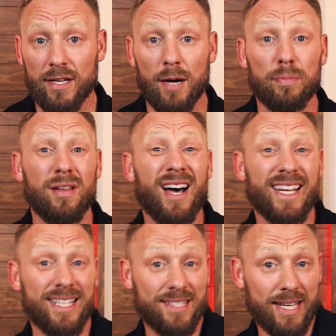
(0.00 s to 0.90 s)

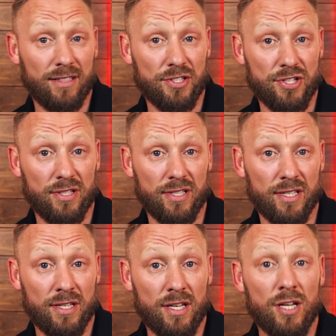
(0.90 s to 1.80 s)
applied
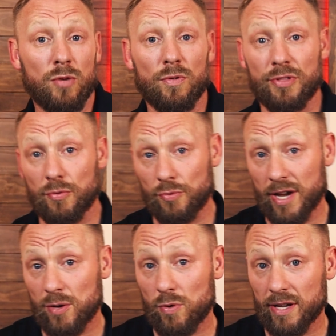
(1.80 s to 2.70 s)
intelligently with the
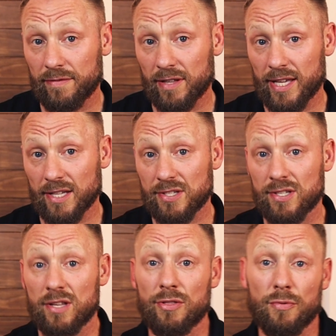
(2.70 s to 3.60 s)
right wavelengths,